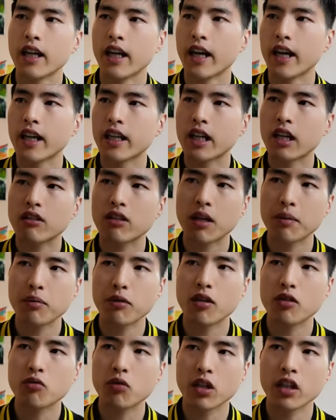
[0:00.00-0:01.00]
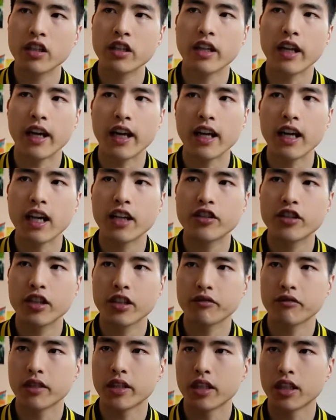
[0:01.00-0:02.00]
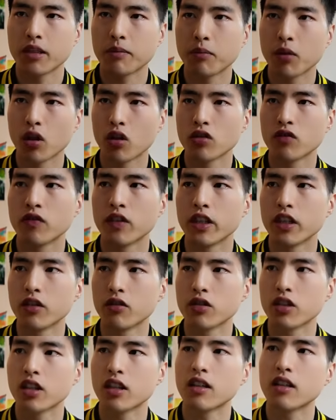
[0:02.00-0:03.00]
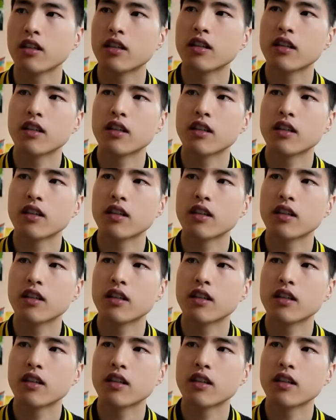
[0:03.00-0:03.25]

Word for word: and I'll upload one of the AI generated pose videos here.